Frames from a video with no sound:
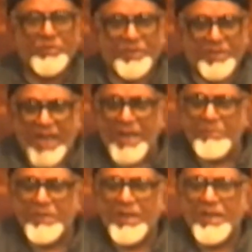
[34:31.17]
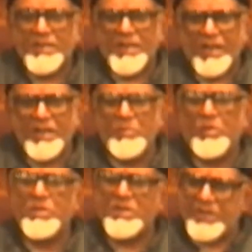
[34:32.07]
First, because of the time.
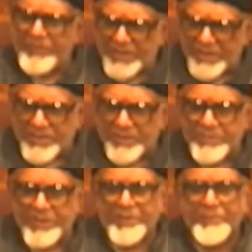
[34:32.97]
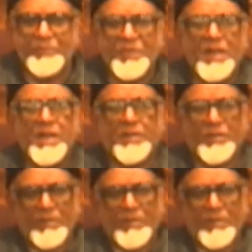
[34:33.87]
Secondly, because it's a difficult subject.